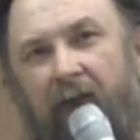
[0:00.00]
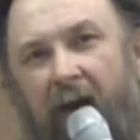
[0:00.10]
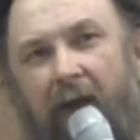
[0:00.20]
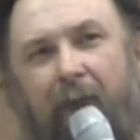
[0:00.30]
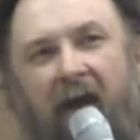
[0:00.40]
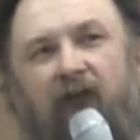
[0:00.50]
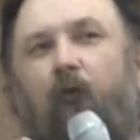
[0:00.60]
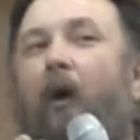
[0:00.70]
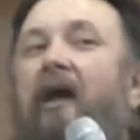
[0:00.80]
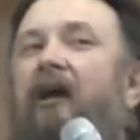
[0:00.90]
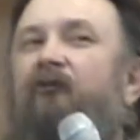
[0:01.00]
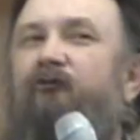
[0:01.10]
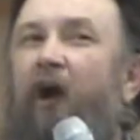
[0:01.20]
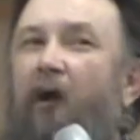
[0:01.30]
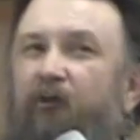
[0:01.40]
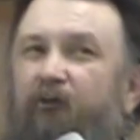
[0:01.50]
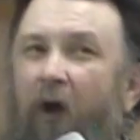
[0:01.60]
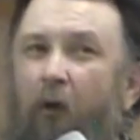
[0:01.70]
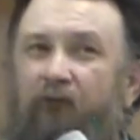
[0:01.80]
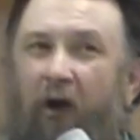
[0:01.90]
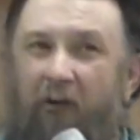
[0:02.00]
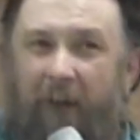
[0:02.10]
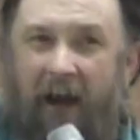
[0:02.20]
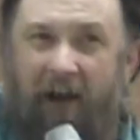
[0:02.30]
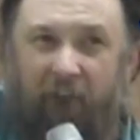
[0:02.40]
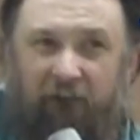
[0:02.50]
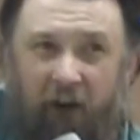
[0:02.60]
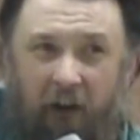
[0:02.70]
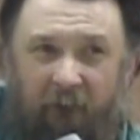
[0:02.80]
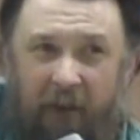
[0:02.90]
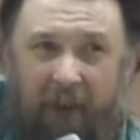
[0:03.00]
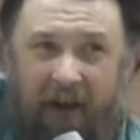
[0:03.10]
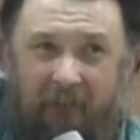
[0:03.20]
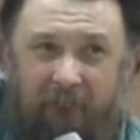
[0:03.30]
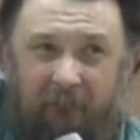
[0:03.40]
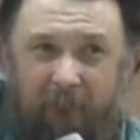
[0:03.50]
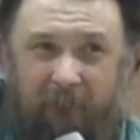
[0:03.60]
then it means we as church folks are to behave ourselves. Amen?